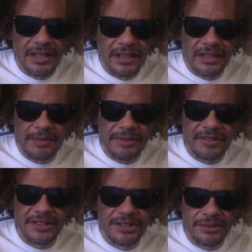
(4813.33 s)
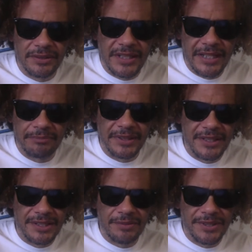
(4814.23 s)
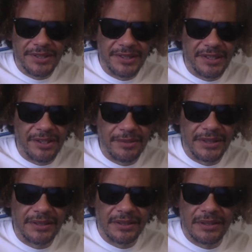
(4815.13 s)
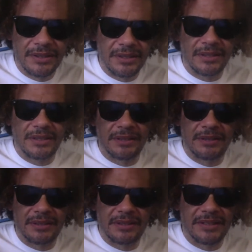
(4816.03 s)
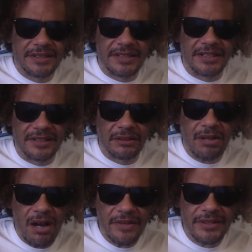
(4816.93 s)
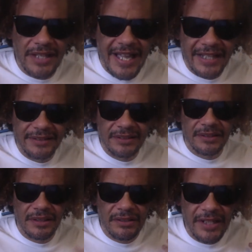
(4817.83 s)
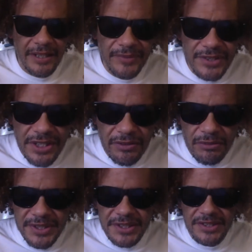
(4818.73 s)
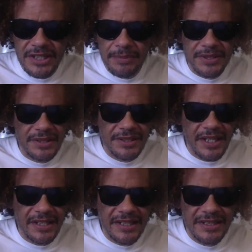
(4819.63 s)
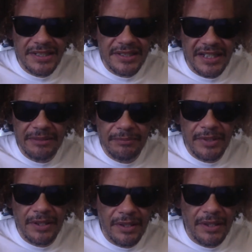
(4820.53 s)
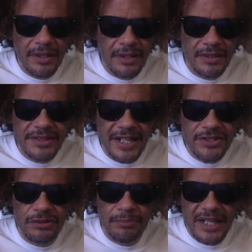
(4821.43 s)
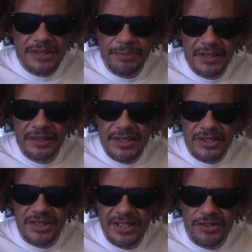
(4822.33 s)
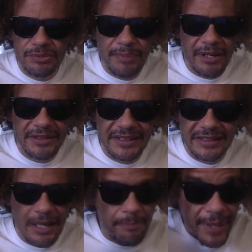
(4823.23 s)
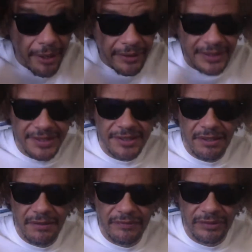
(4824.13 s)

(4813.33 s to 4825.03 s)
me read it to you again because it was in the other one. Let's see. The law of the land. Okay. The general misconception is that any state statute passed by the legislatures bearing the appearance of